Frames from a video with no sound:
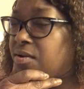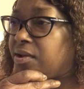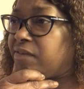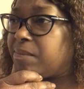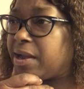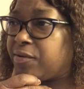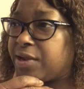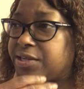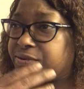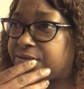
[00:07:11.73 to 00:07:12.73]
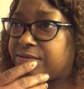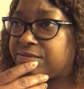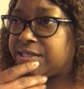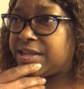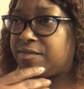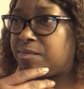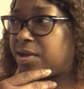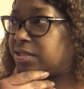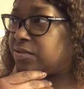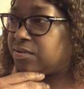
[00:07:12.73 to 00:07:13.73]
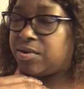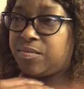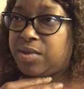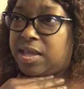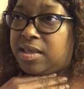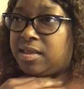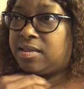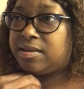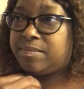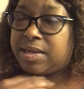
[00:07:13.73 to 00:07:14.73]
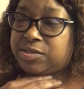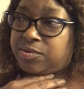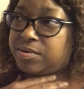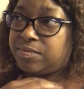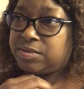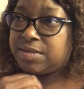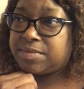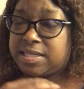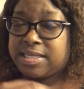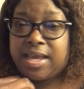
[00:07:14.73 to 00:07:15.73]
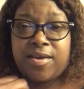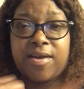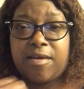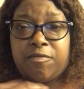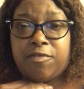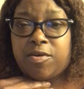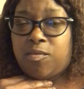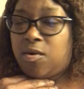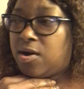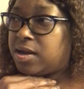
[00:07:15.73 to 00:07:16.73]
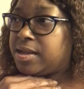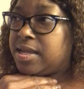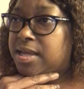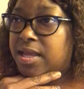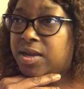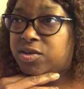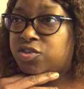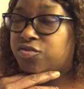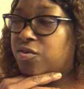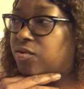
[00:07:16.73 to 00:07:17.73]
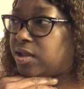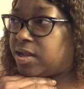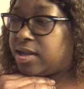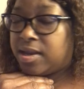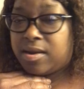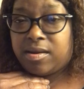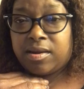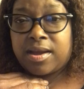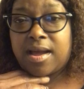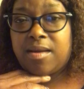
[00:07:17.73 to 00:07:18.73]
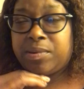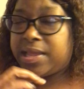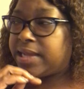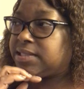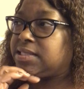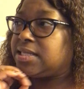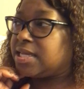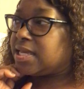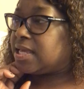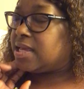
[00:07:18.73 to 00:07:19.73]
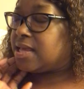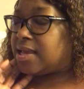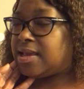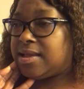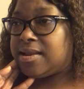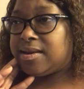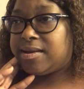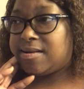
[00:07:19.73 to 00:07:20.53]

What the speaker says: Even my granddaughter, who's 7 months, my daughter will sometimes take her out for a walk in her stroller in our complex, and